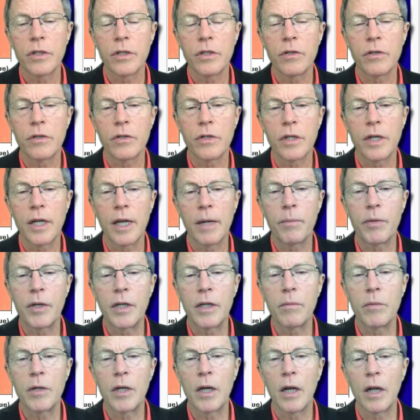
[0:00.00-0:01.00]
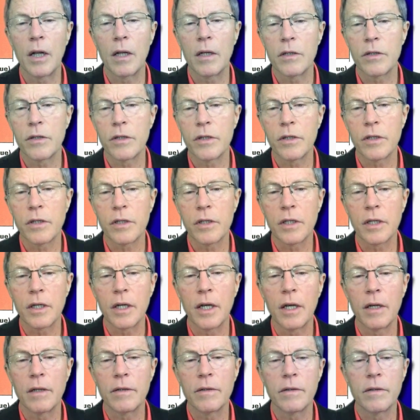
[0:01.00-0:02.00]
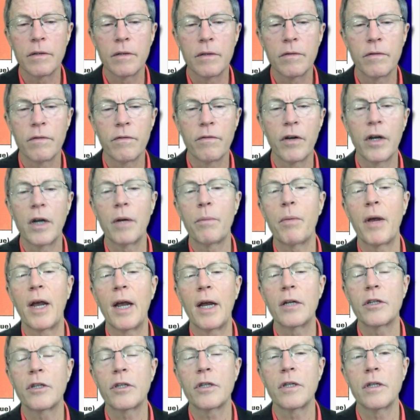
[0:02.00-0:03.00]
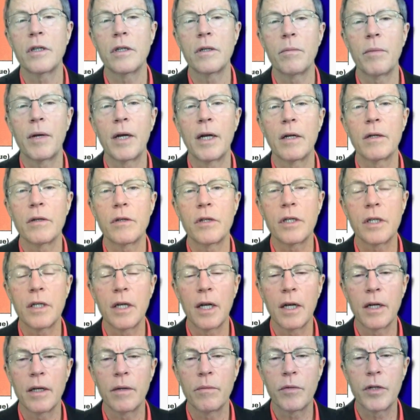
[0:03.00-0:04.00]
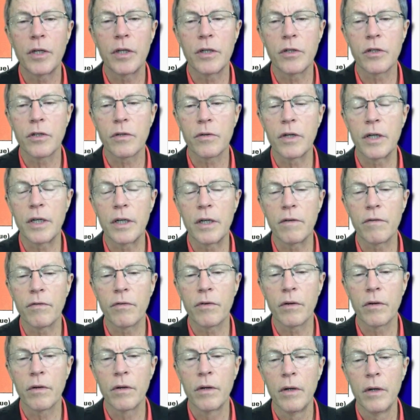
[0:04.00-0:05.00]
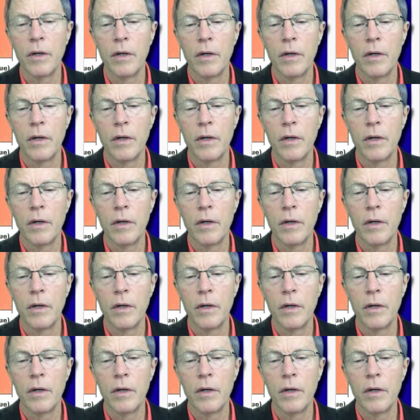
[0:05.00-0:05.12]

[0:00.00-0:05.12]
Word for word: who's an epidemiologist that got very passionate about CIMT screening for